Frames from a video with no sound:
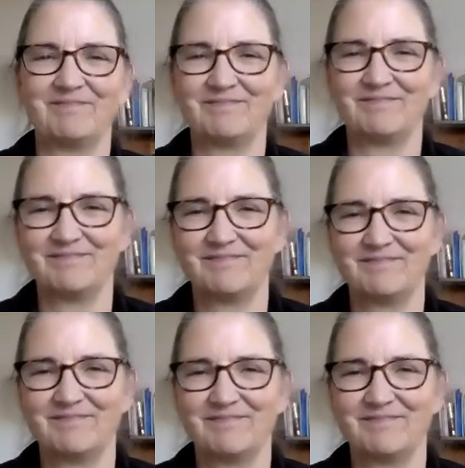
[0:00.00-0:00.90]

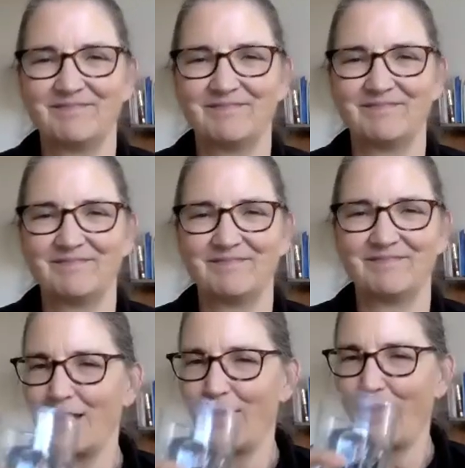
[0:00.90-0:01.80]

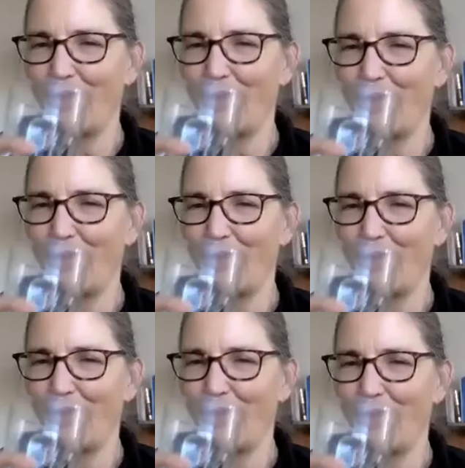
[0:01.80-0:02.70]

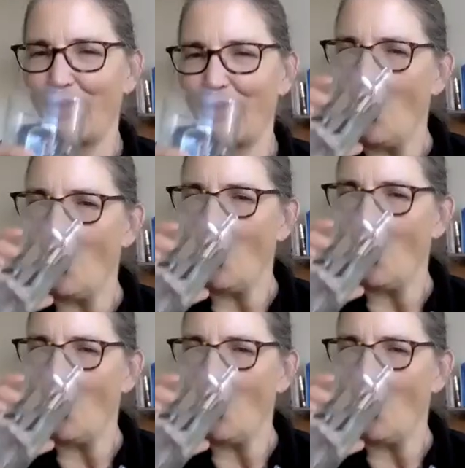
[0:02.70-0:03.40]
No words are spoken by the person on screen.